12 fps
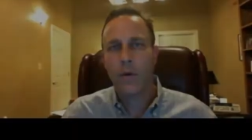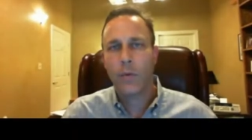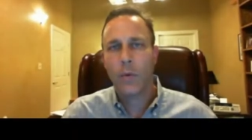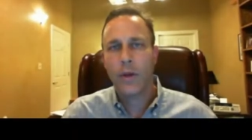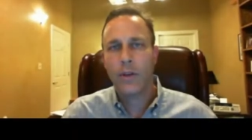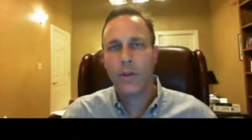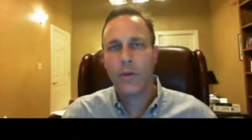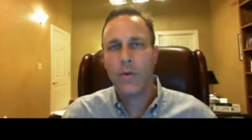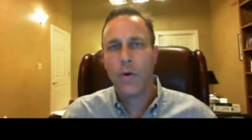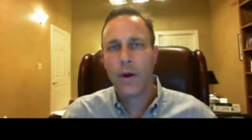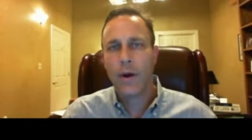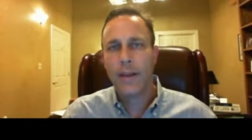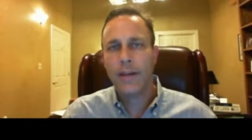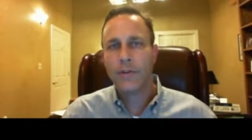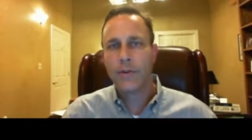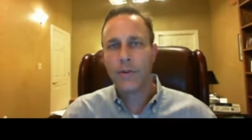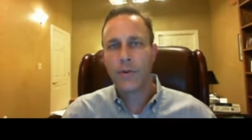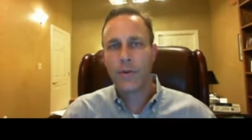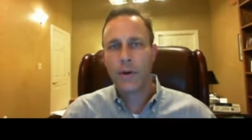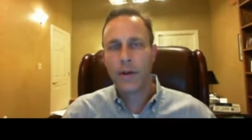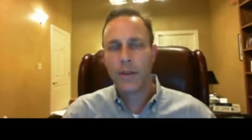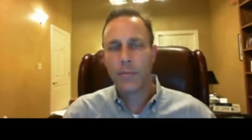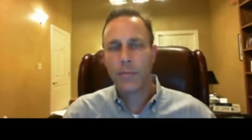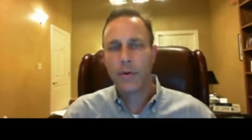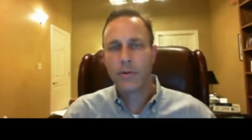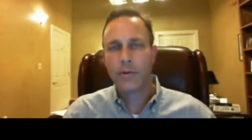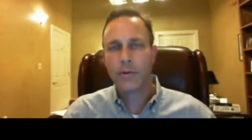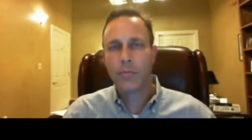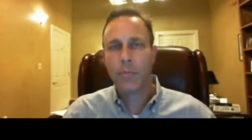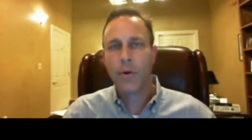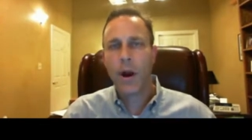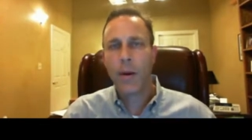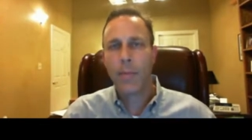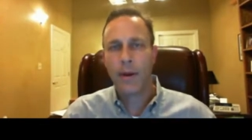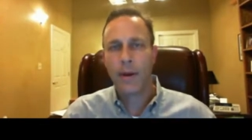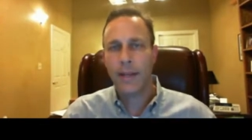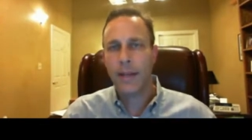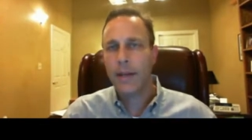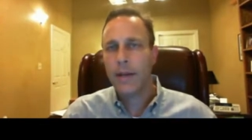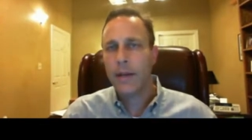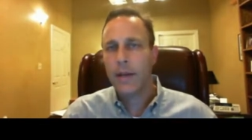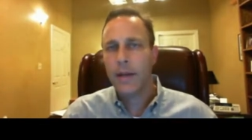When you are injured on another person's property